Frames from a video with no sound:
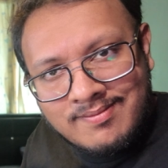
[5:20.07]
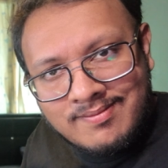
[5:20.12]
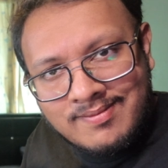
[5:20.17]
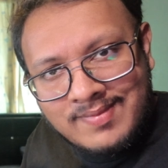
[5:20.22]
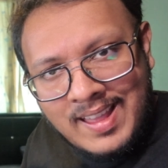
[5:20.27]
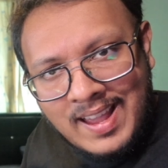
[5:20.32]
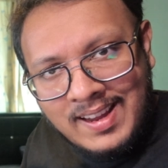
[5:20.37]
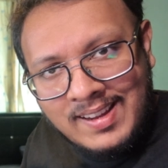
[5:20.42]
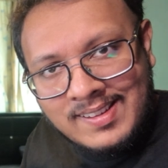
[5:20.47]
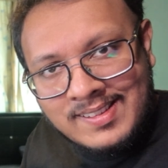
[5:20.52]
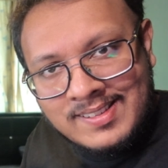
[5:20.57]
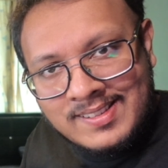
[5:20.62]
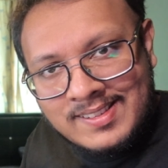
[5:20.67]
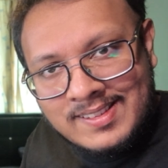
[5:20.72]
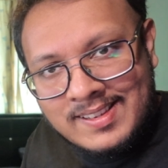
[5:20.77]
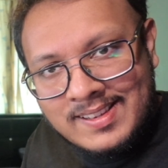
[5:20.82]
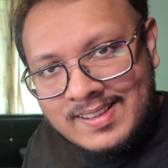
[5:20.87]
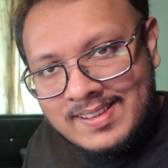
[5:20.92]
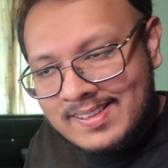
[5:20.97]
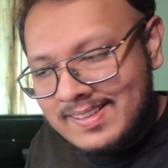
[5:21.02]

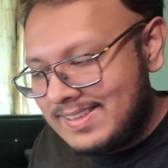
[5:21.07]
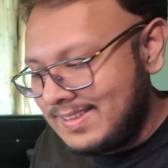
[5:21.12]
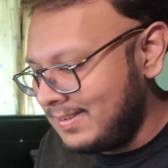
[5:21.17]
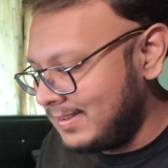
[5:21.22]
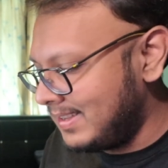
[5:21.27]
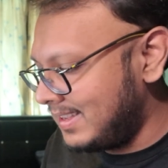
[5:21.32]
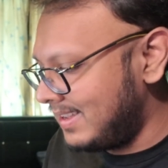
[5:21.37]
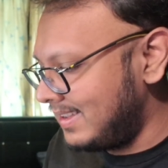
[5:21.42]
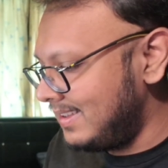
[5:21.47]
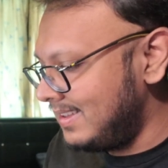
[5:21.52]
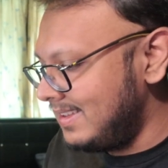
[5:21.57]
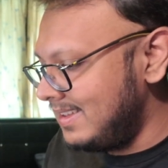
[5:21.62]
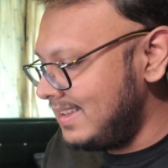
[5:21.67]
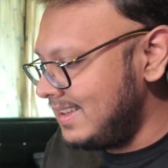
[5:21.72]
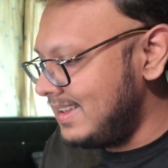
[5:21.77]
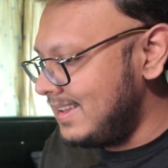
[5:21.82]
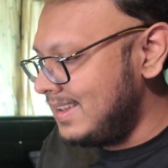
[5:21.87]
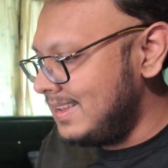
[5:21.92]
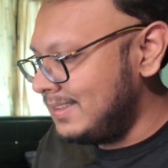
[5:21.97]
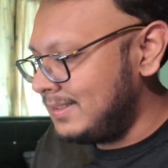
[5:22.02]
Nice. Okay.
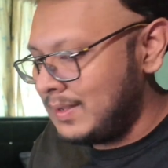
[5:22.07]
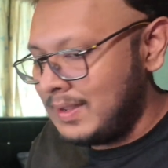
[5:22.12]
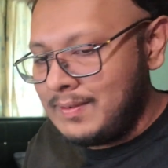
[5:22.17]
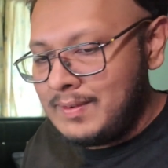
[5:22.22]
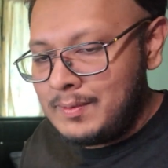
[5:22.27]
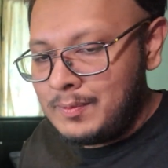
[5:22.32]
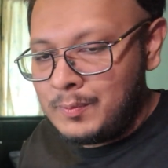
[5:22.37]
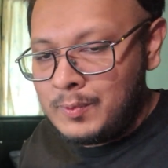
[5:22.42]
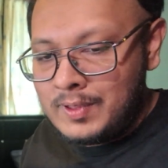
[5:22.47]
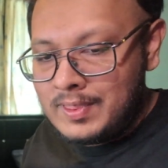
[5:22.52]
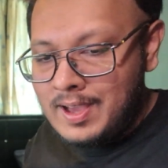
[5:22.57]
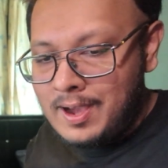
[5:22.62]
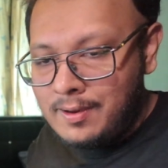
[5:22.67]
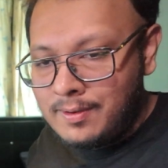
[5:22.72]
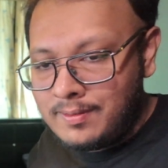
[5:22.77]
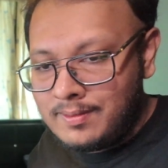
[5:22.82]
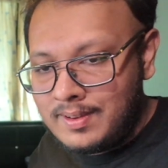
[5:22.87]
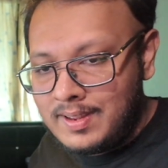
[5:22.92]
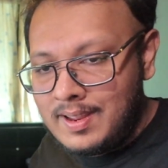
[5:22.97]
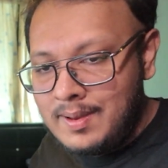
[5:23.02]
So even
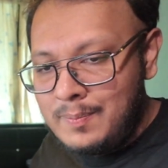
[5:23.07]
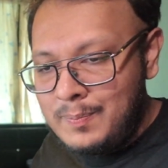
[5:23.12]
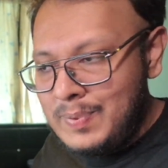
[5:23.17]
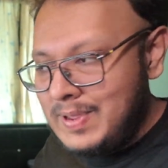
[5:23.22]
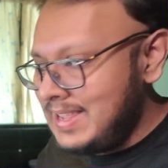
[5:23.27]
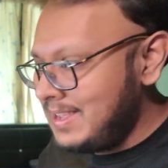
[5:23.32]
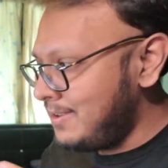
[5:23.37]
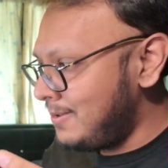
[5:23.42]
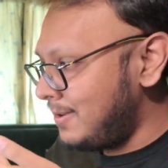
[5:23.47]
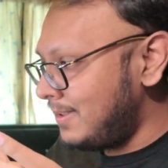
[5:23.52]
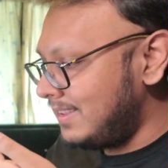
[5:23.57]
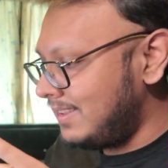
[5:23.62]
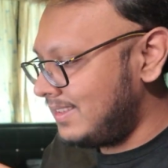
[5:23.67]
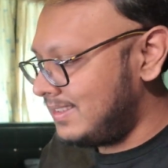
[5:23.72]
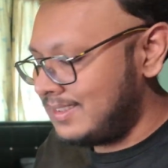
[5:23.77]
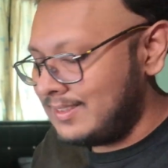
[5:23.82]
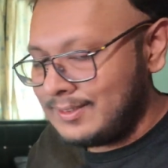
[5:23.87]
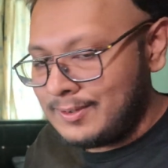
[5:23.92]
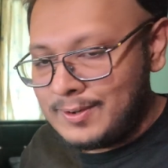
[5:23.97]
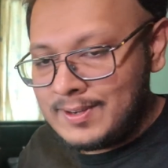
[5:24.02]
without it being on
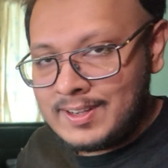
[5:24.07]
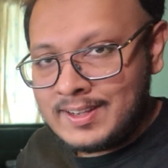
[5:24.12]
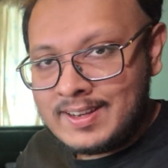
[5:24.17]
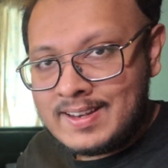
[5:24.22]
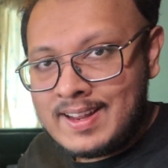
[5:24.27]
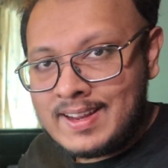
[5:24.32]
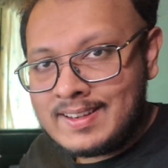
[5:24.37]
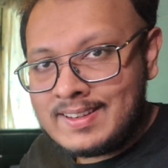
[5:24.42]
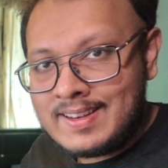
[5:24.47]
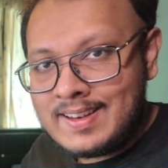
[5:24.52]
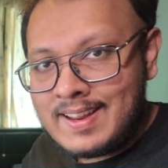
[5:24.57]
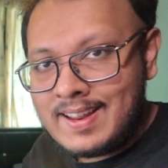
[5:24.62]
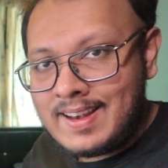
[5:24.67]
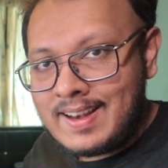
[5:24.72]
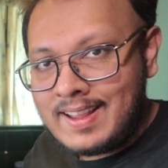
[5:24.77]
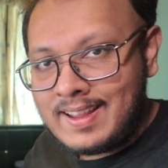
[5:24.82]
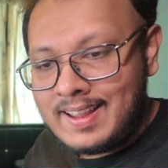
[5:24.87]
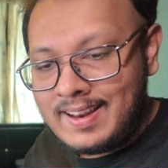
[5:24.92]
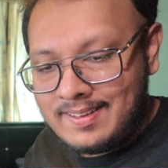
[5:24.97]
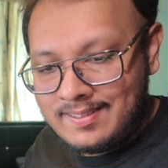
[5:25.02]
this, it's already connected and
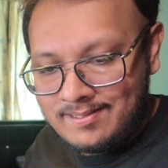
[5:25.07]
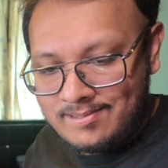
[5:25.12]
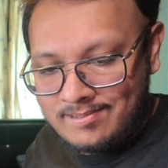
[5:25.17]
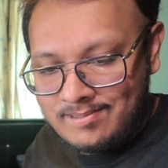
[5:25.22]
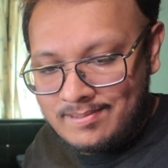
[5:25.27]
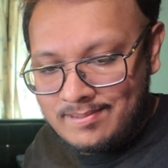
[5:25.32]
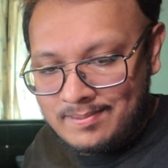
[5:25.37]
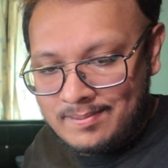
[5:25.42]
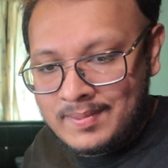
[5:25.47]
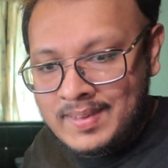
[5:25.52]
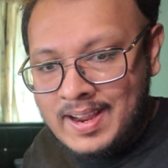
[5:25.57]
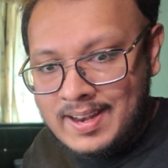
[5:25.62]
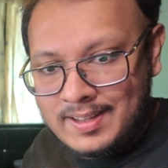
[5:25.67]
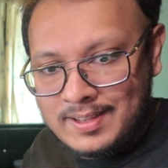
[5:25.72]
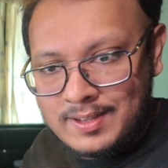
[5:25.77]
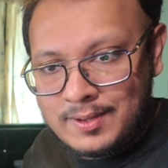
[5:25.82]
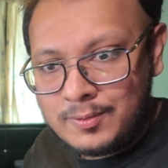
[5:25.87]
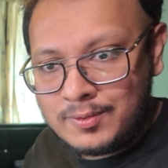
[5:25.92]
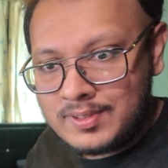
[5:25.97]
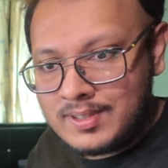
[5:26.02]
I can kind
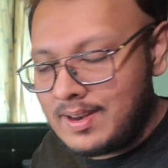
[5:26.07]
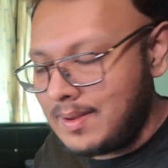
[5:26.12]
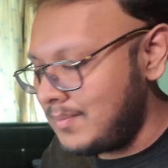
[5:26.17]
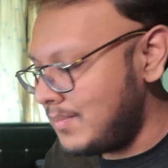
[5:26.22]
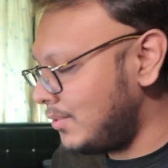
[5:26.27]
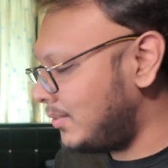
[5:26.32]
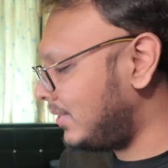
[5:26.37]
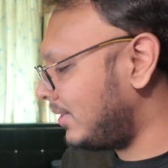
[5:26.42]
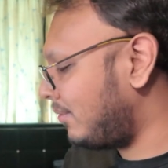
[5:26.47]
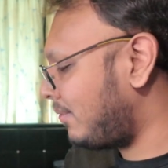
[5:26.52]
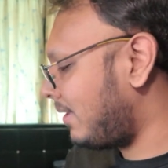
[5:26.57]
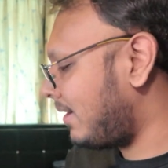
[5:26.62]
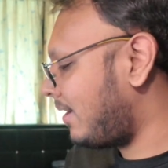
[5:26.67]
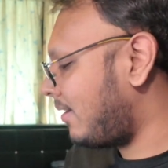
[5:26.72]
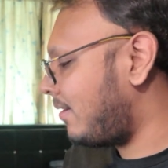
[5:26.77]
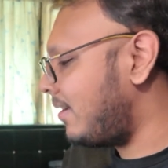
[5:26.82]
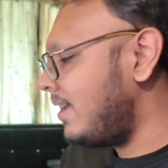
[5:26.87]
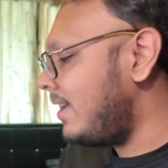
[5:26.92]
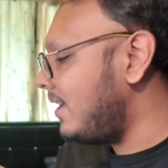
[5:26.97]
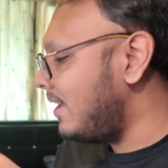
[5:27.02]
of use it. I'm using it right
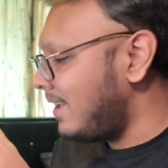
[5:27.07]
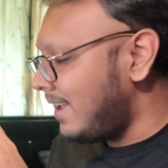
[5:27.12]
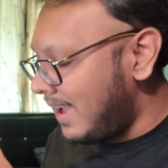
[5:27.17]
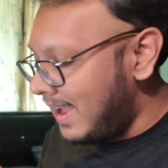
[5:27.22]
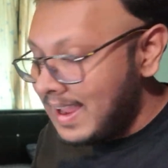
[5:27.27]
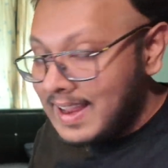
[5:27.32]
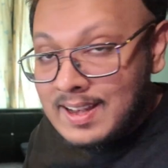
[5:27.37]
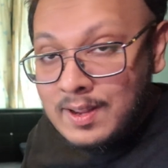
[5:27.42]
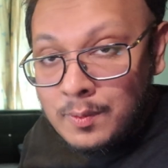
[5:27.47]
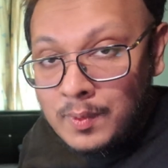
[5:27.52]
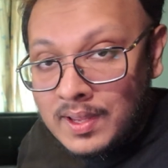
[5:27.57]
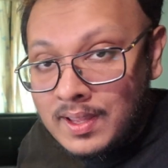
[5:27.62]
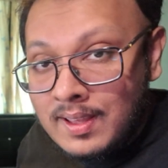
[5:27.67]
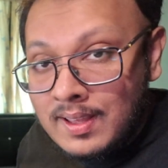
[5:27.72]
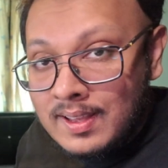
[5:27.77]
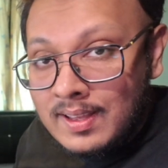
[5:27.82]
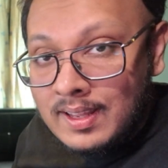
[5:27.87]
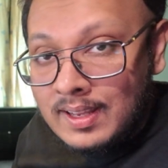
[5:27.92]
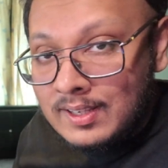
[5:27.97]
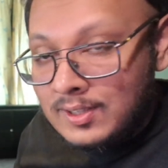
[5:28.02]
now. Anyway,
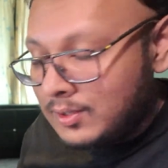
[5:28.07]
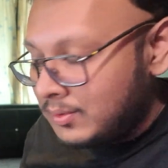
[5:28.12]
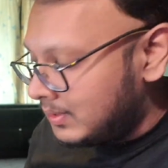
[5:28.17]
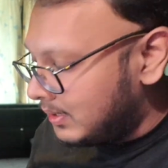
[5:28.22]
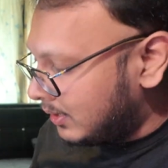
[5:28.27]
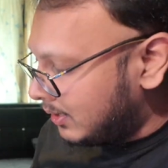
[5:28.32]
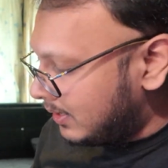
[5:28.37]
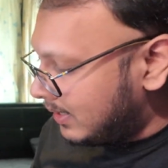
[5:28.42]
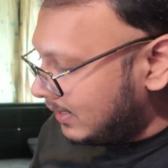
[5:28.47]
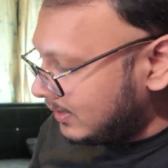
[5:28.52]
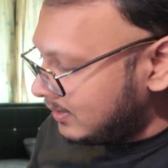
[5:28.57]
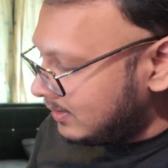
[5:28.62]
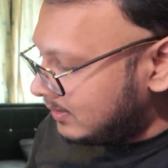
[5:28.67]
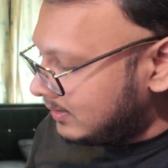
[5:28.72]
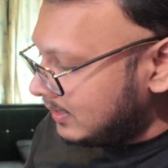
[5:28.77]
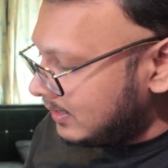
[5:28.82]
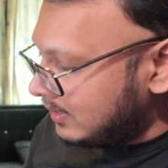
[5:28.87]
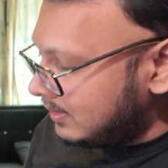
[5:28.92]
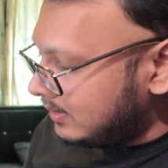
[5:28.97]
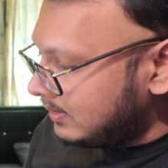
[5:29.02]
it shows the connection
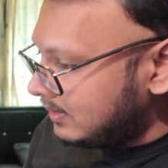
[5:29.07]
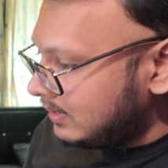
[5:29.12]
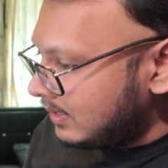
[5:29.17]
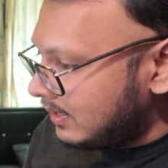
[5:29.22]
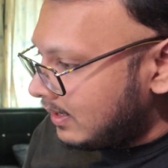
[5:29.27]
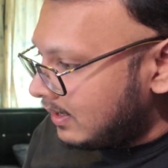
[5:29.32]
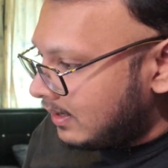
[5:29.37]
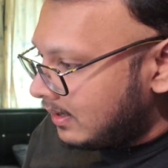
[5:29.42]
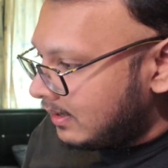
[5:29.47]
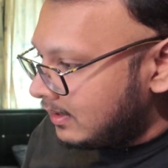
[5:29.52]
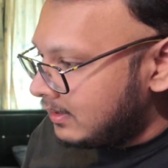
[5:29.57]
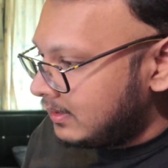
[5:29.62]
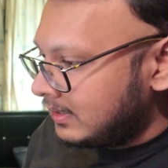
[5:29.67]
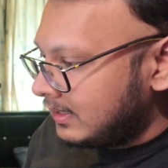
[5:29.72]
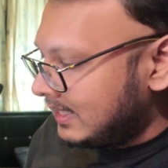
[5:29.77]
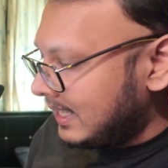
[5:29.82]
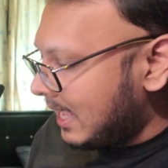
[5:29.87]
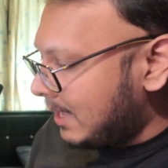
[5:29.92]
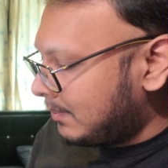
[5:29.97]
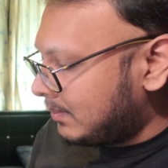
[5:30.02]
status,
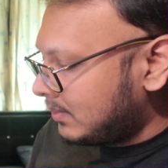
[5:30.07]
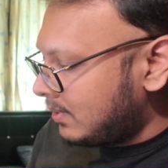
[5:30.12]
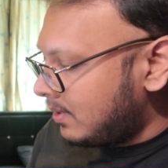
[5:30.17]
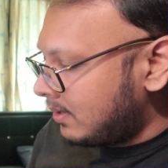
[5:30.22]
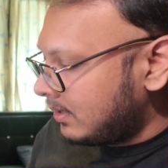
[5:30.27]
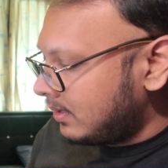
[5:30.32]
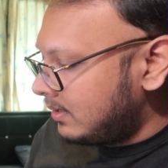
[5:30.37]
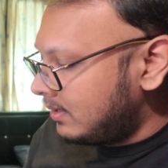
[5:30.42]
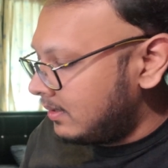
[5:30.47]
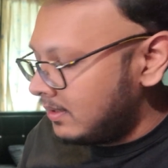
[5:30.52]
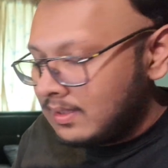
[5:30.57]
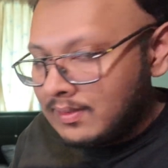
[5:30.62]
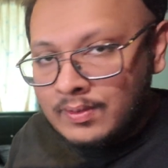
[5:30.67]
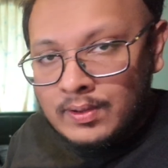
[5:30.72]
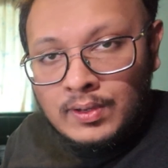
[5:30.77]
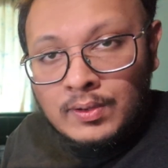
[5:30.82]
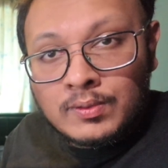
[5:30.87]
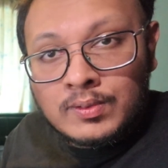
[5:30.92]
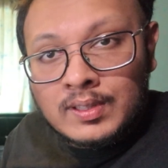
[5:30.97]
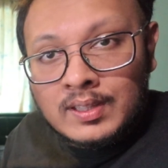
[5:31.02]
caps lock, if
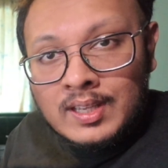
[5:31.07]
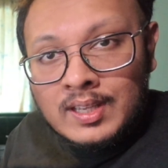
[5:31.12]
you're using